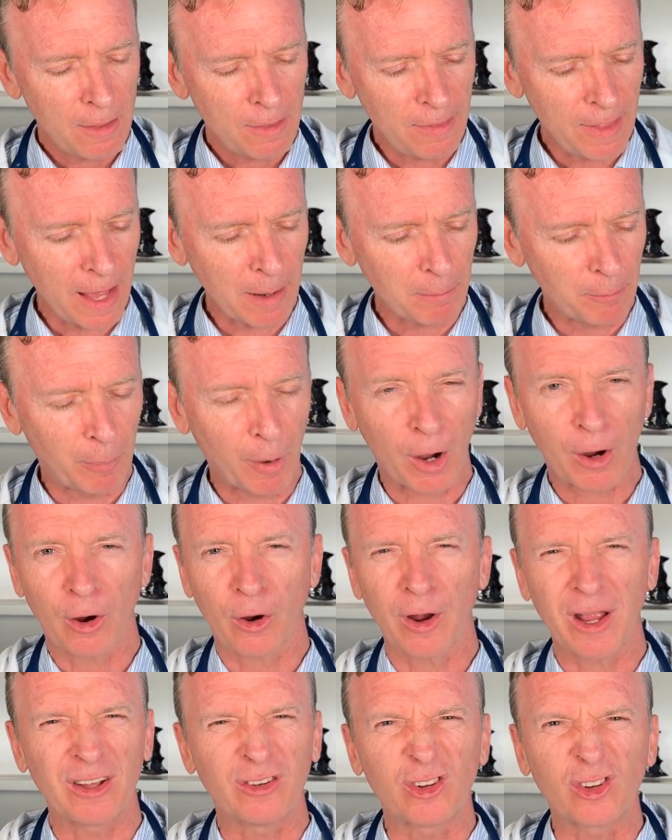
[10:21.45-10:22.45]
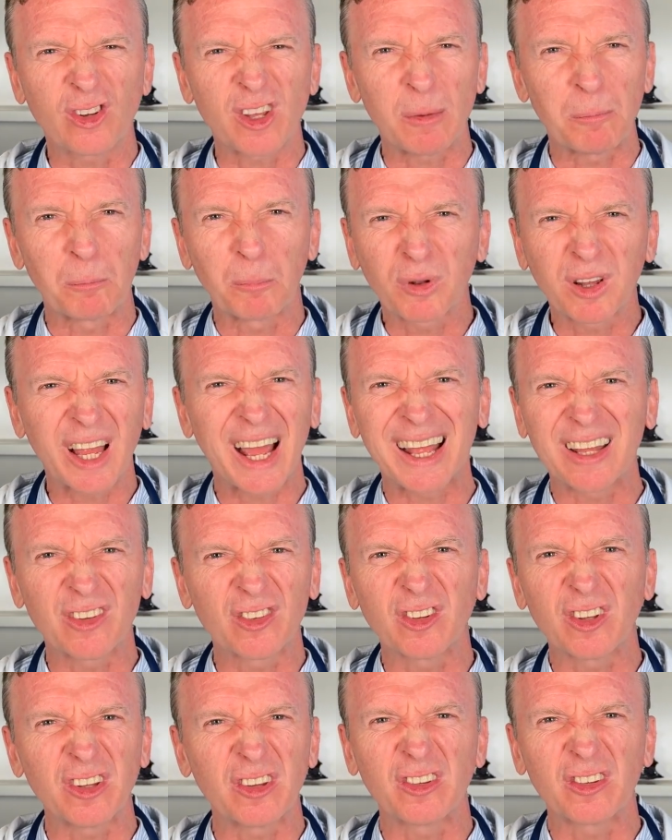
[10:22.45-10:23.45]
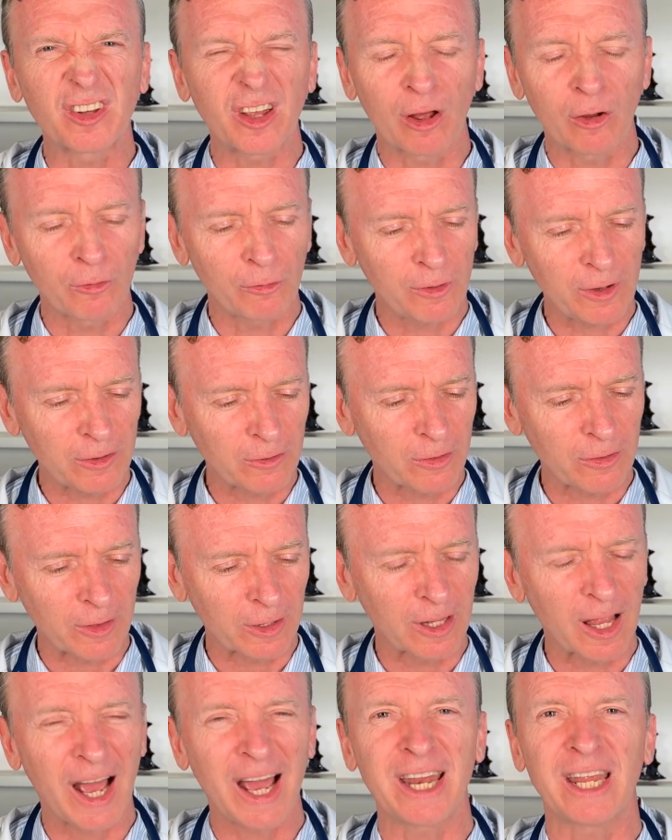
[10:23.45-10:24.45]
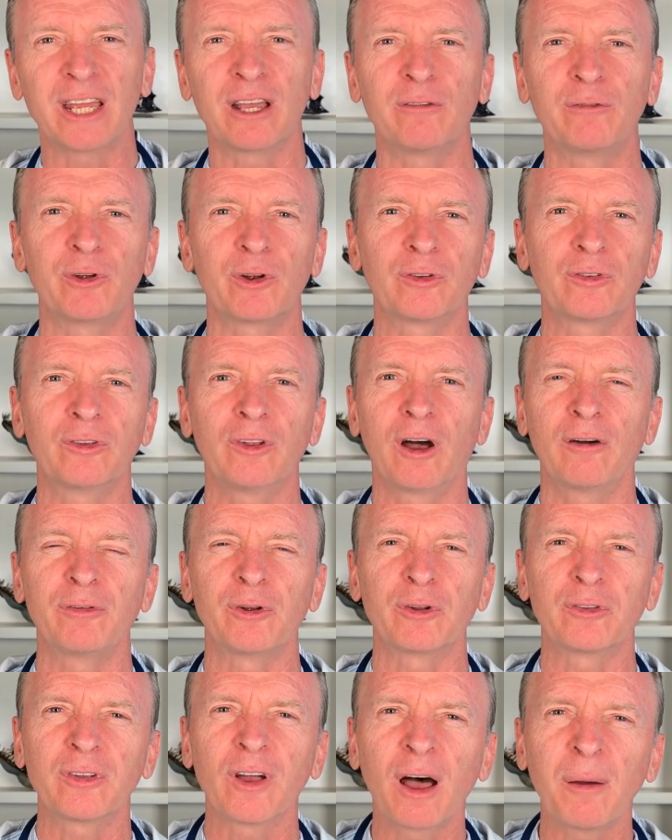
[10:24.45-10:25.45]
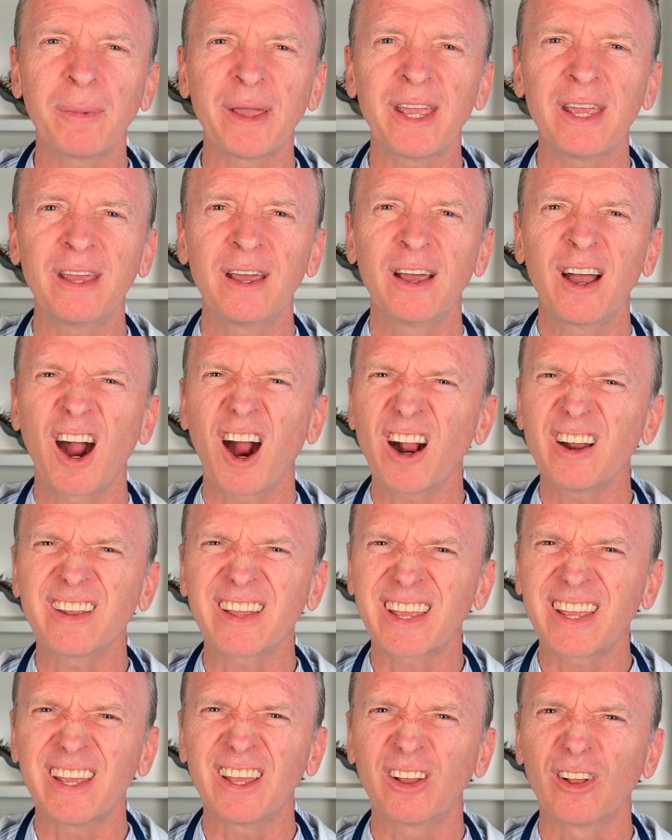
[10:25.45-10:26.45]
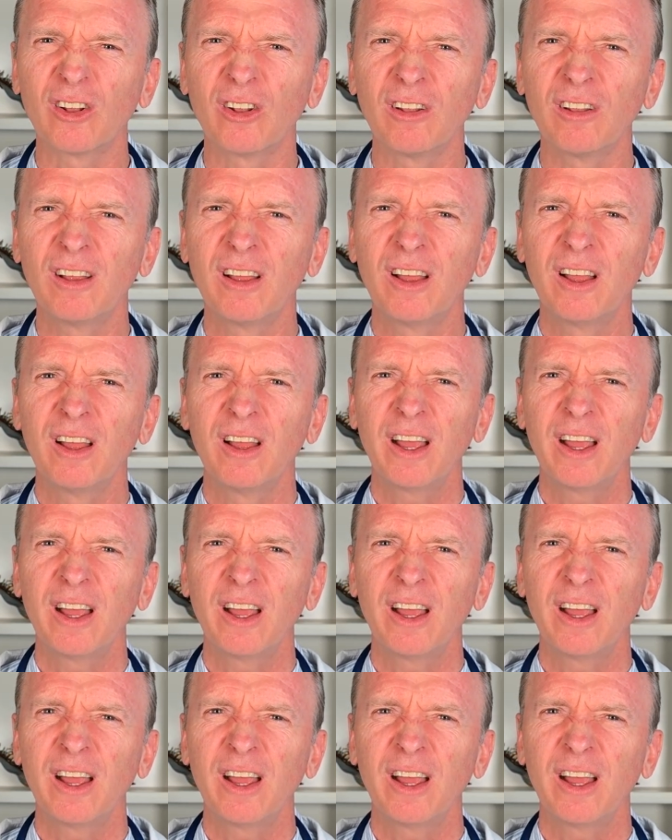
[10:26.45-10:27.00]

That bugger, it just implants itself into the lining of your of your tummy. Hard to kill.